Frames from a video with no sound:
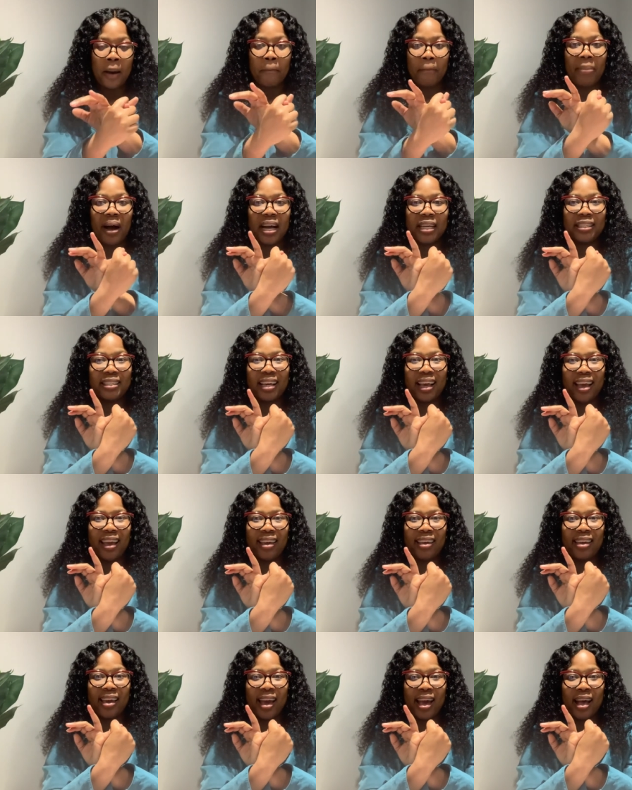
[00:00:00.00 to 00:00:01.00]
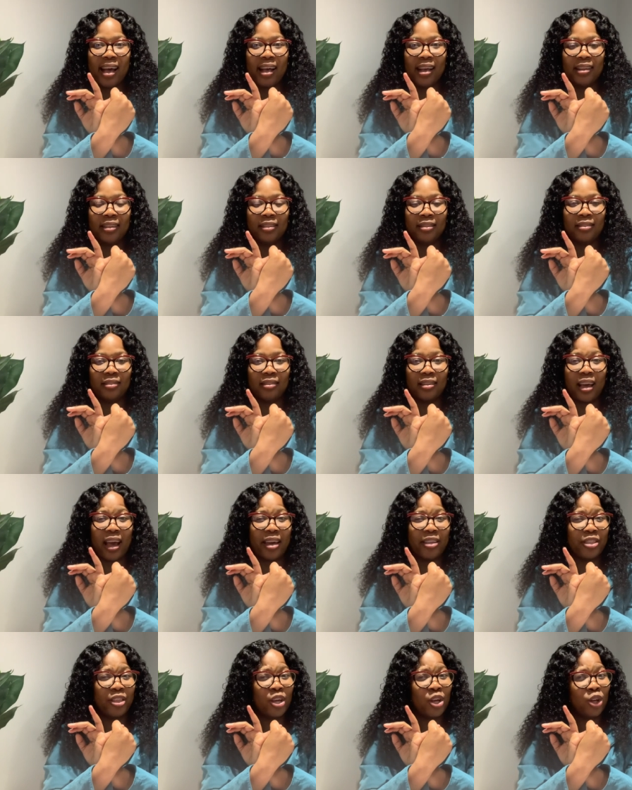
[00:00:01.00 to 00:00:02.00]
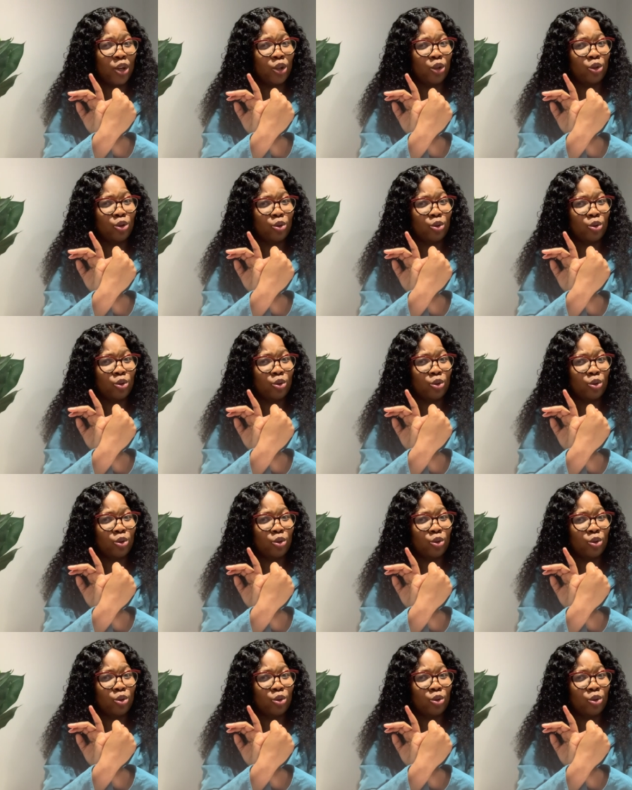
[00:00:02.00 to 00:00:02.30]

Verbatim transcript: Part A has, I think,